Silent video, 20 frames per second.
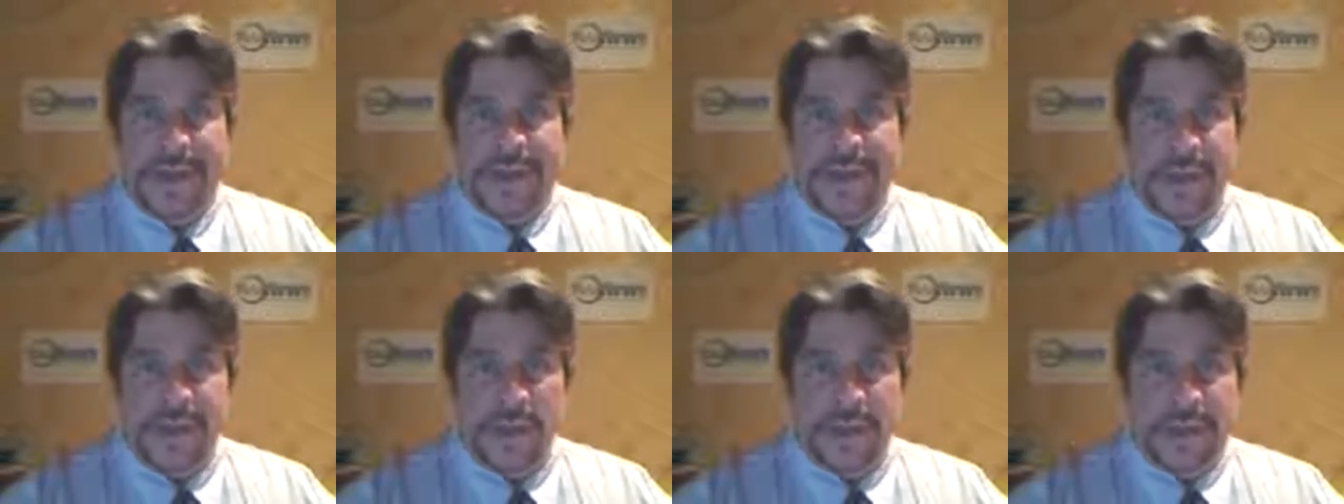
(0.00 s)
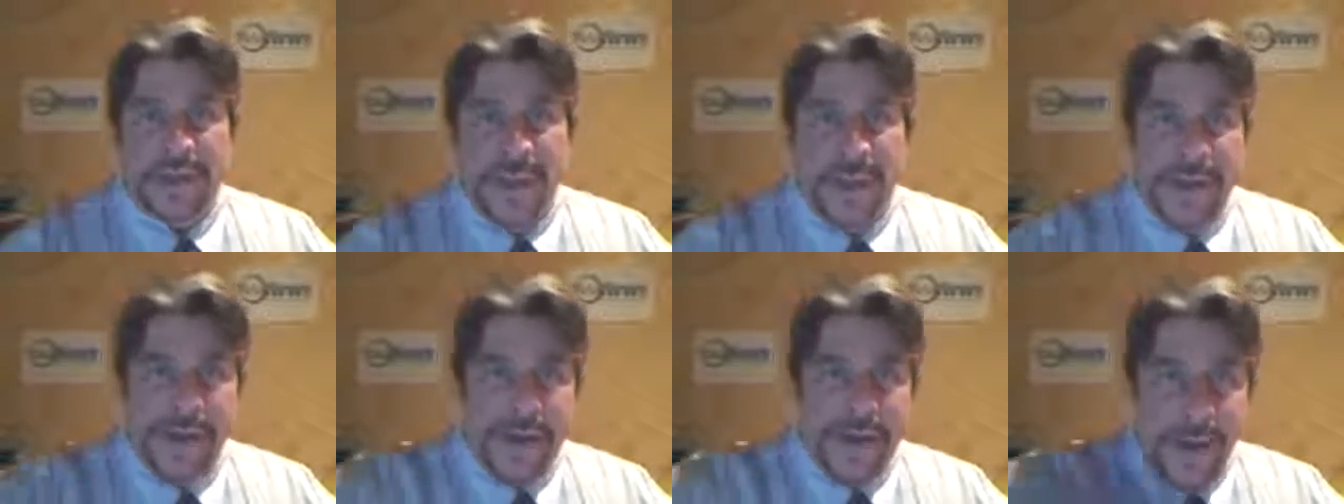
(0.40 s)
Gerald
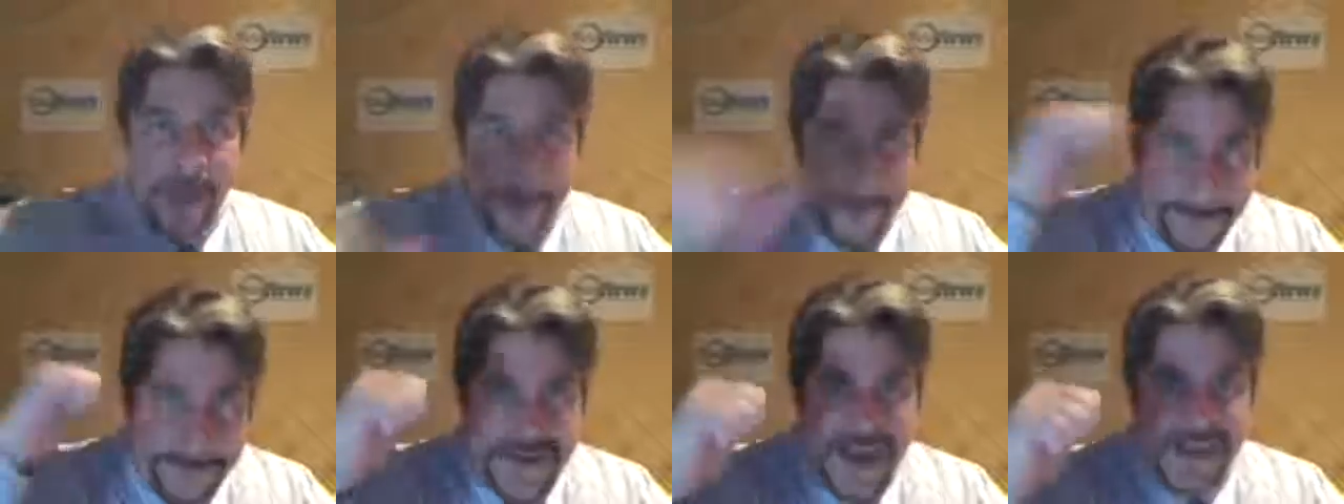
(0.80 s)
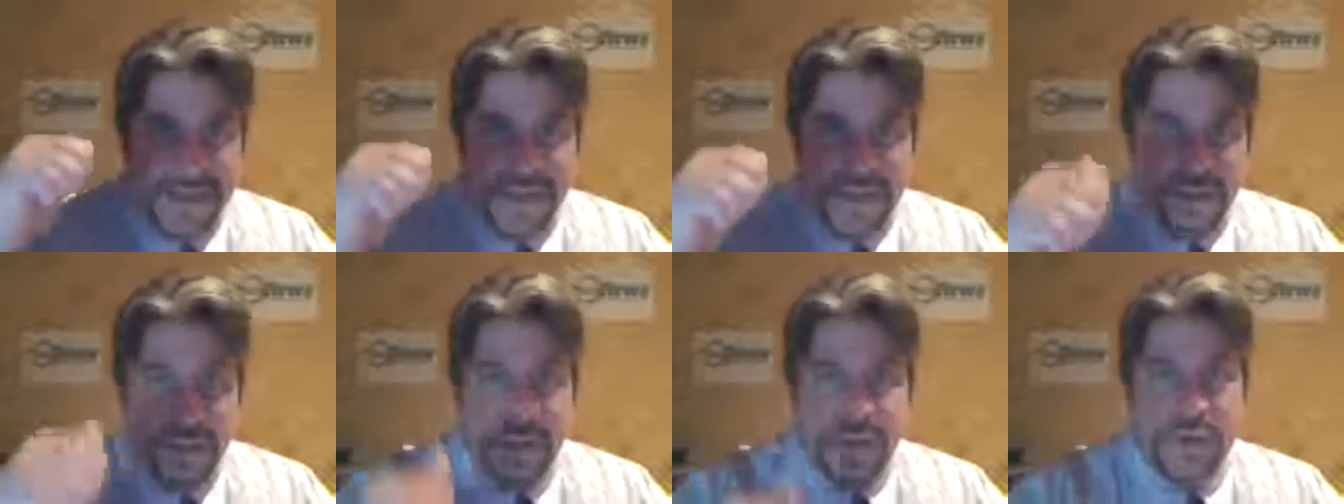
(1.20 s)
Laird
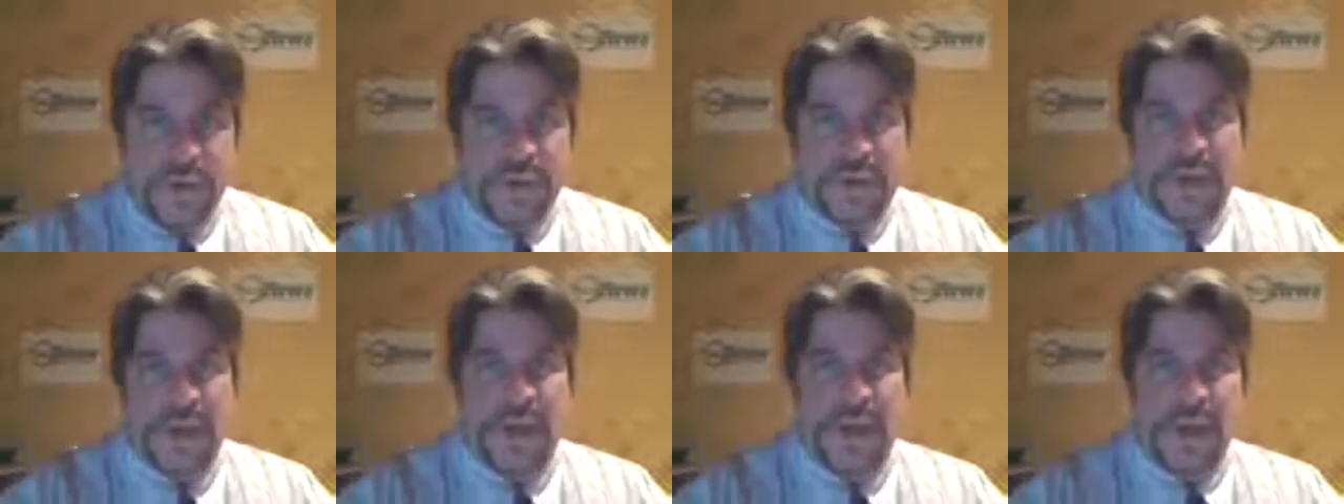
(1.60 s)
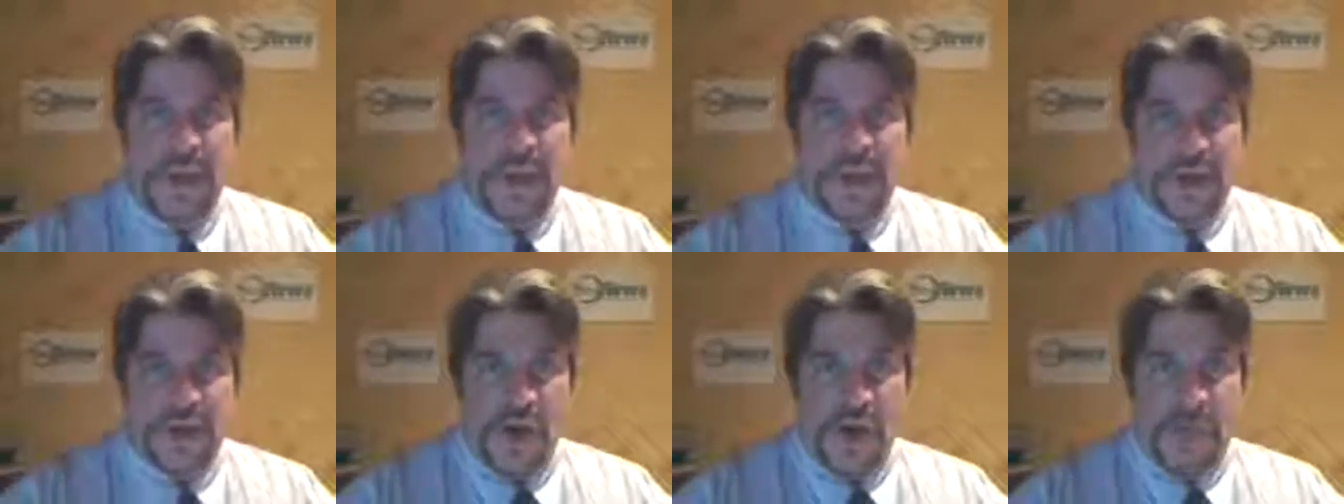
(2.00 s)
got the boot.
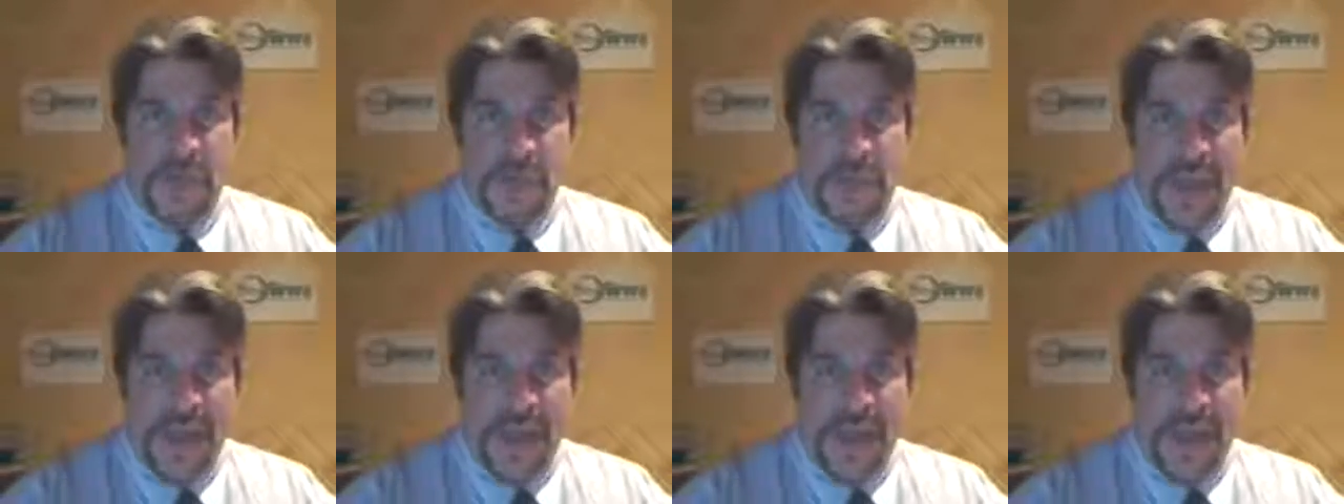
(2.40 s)
Jeremy